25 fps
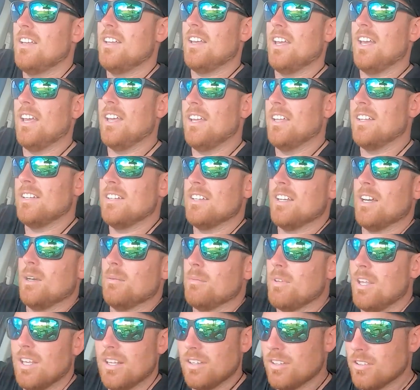and um,
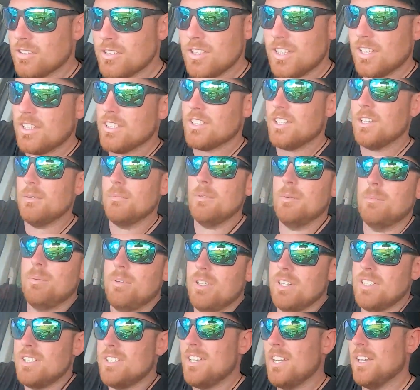yeah, it looks like it's going to be
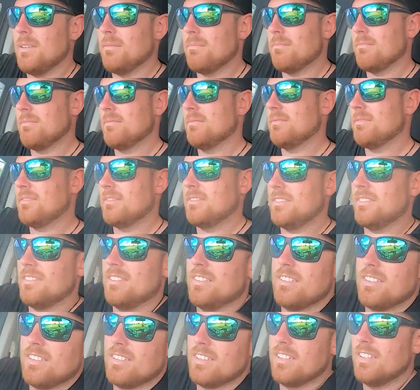pretty steep,
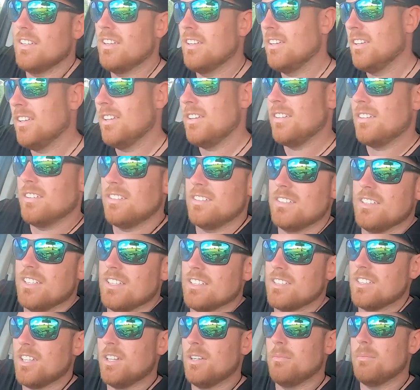but
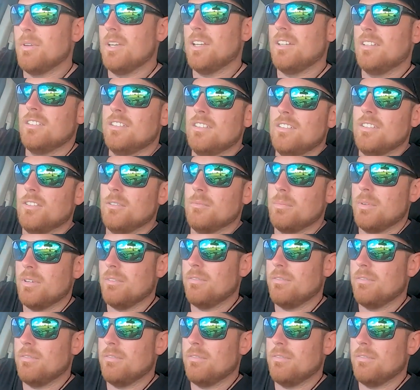it's going to be a good bit